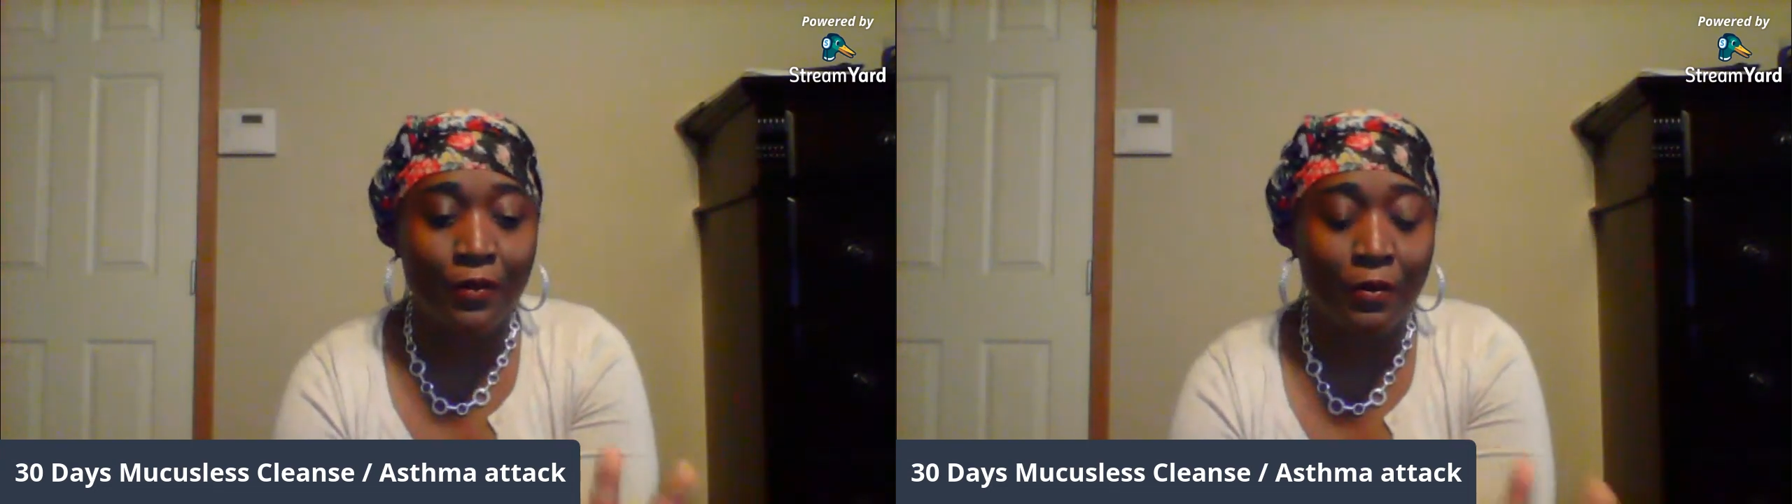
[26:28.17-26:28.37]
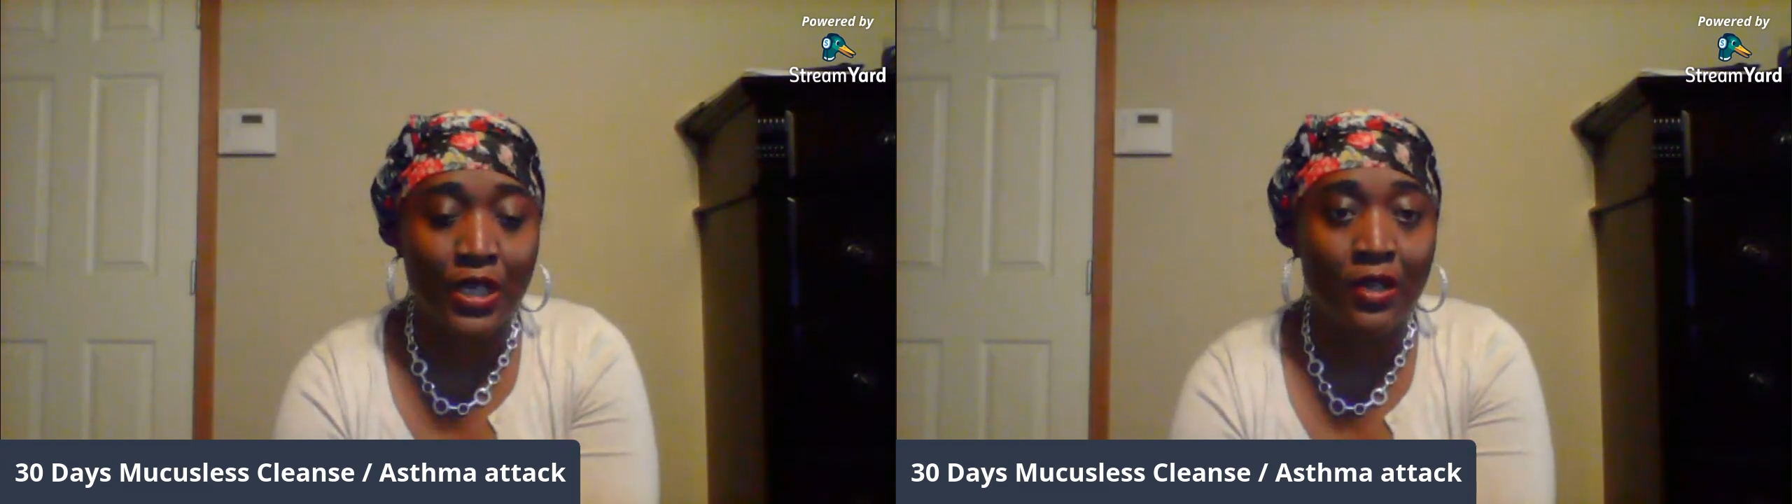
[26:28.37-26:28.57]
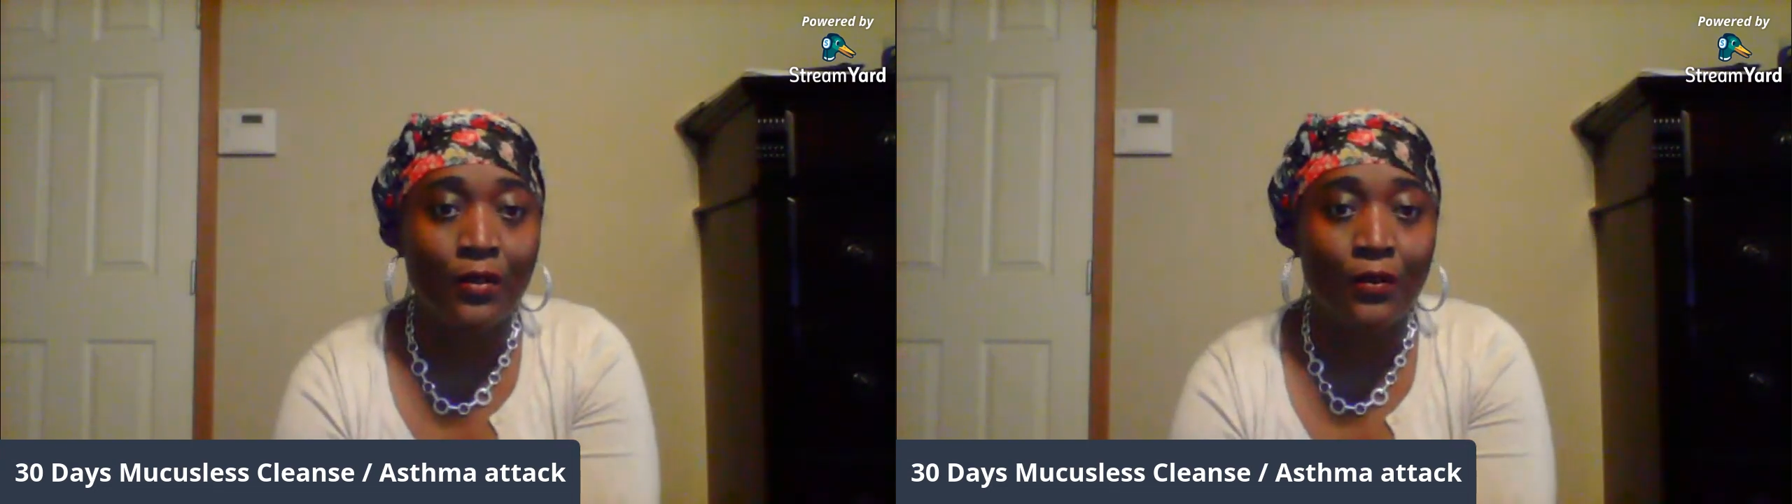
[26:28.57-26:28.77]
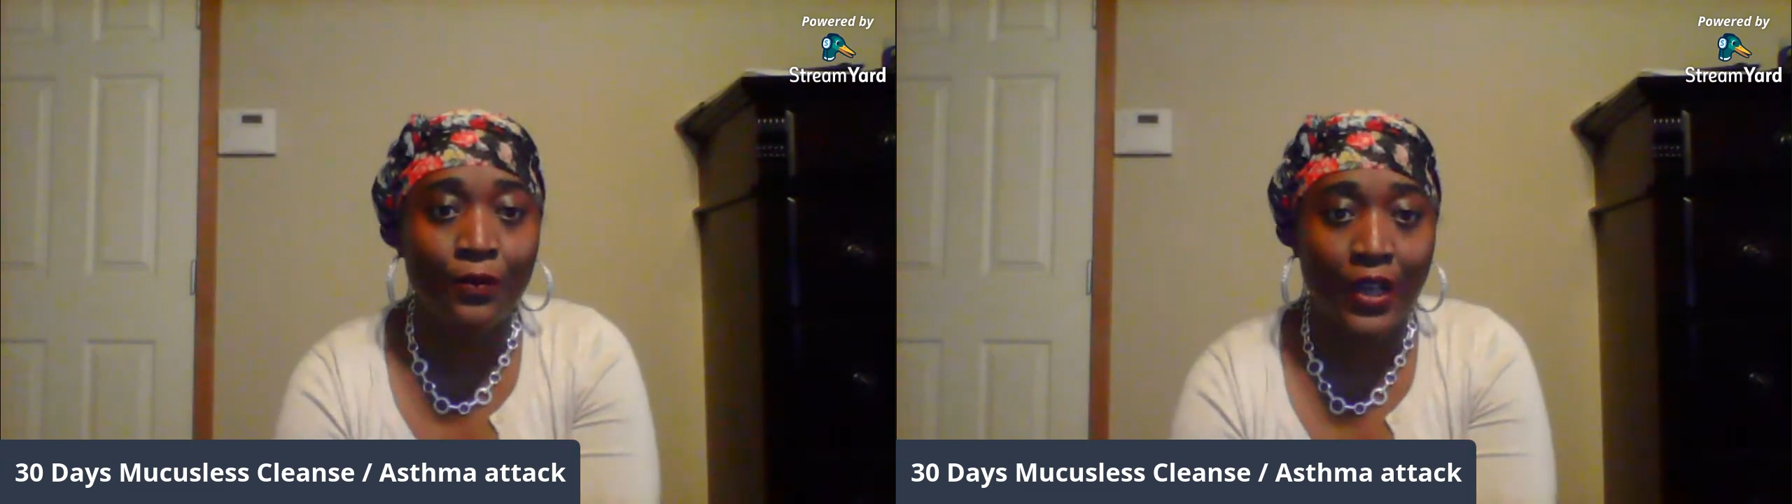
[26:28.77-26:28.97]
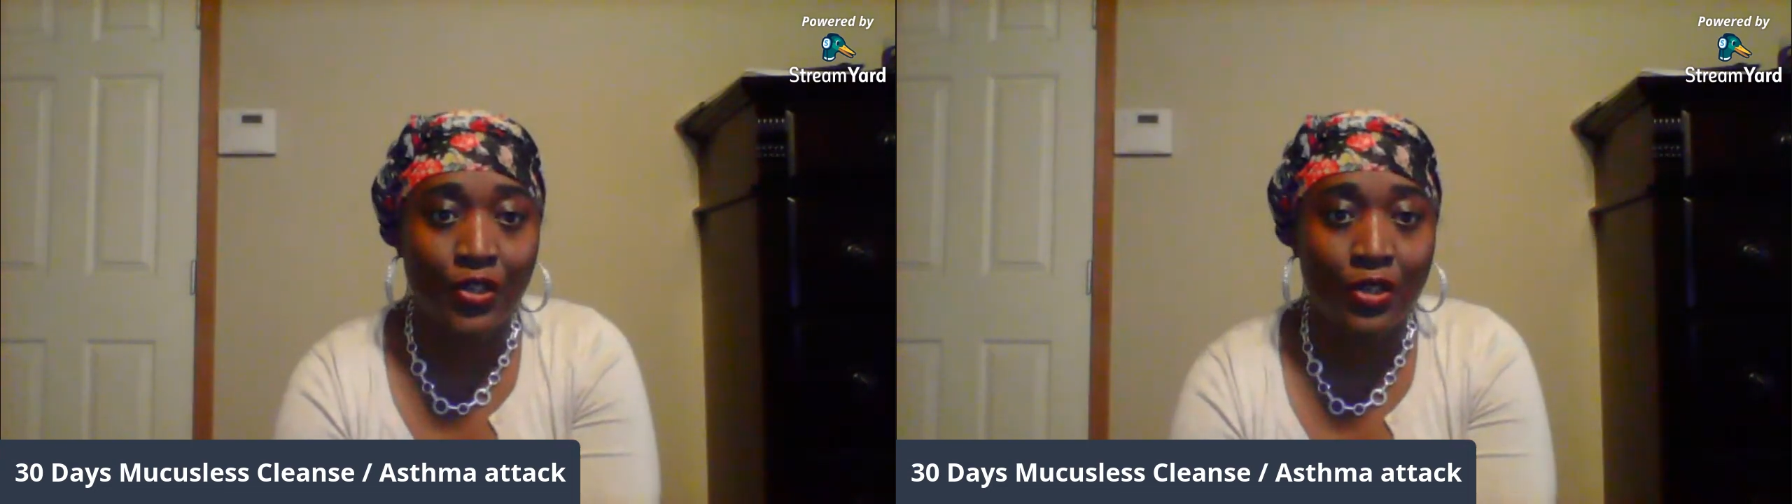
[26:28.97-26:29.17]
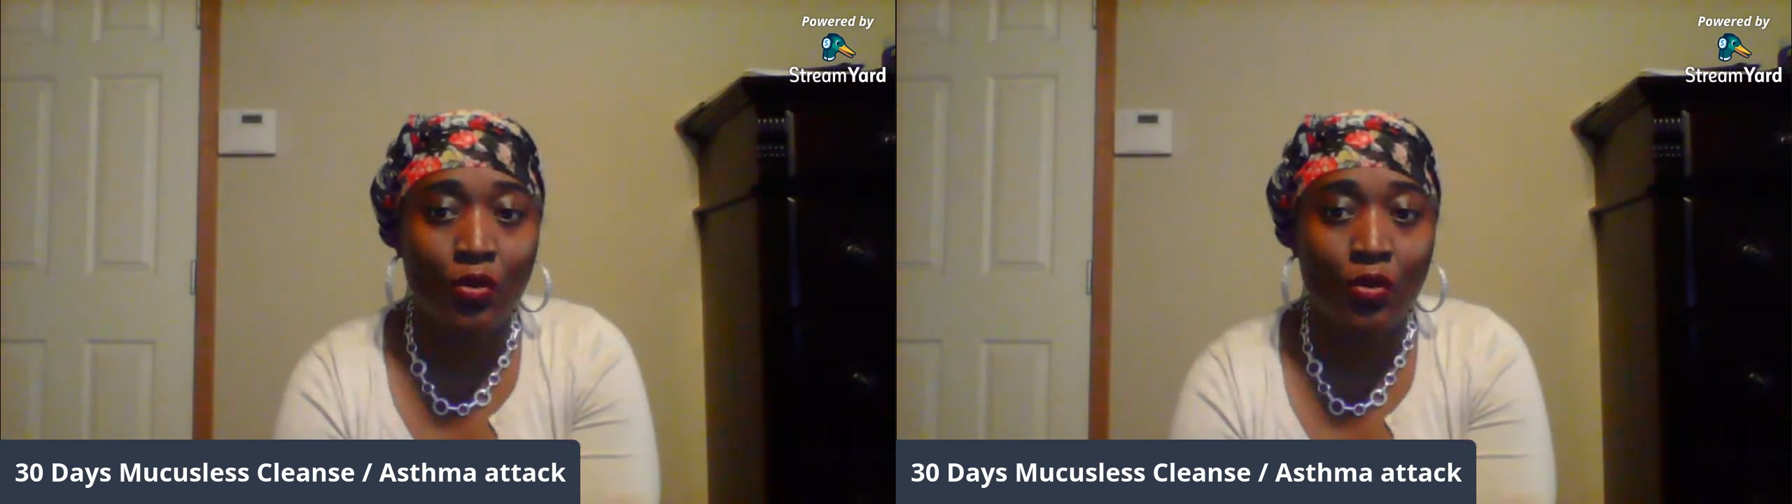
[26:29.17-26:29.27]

from a yeast infection